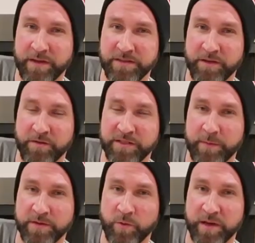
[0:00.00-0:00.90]
months ago,
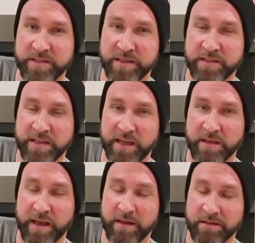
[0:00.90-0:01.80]
summer
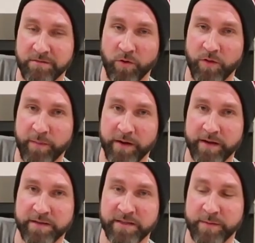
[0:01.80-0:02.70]
2016, like North
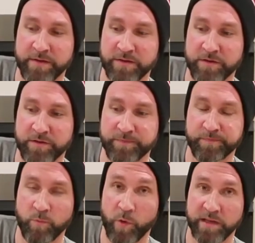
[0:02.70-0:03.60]
American summer, so
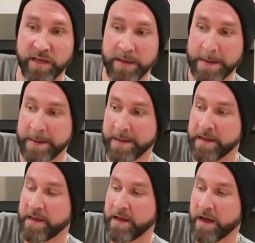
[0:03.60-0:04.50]
winter here.
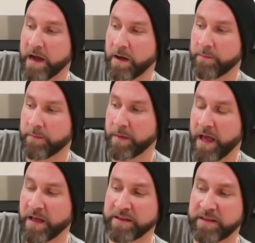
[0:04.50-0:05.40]
Um,
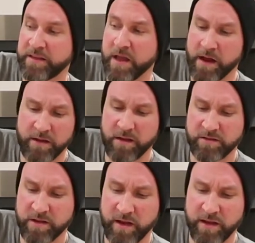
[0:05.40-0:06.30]
I
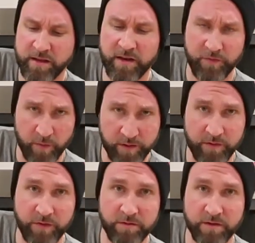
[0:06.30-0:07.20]
got I did a few
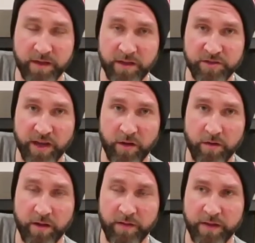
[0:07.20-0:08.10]
interviews. I can check.
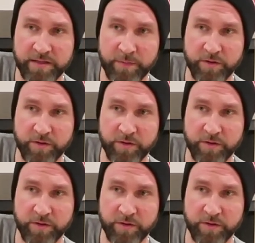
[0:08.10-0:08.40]
Uh, I think it's